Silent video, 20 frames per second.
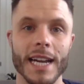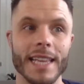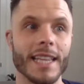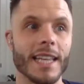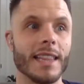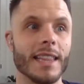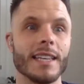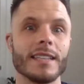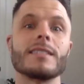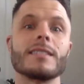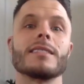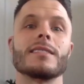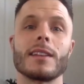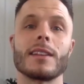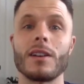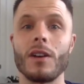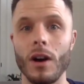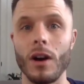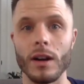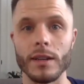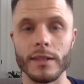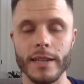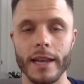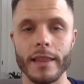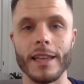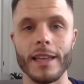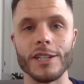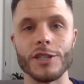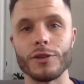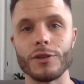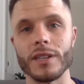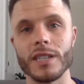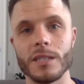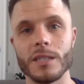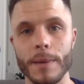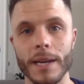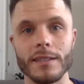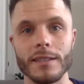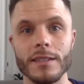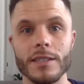And then this is the content that you're
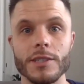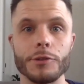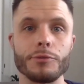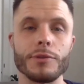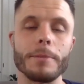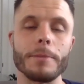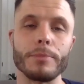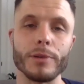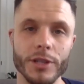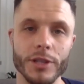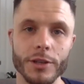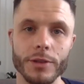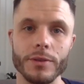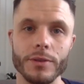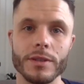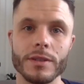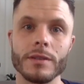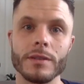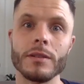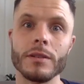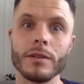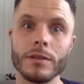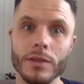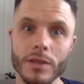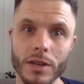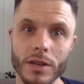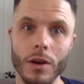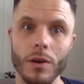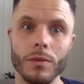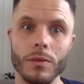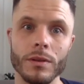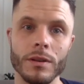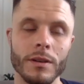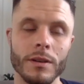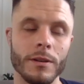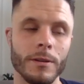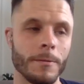expected to reproduce. So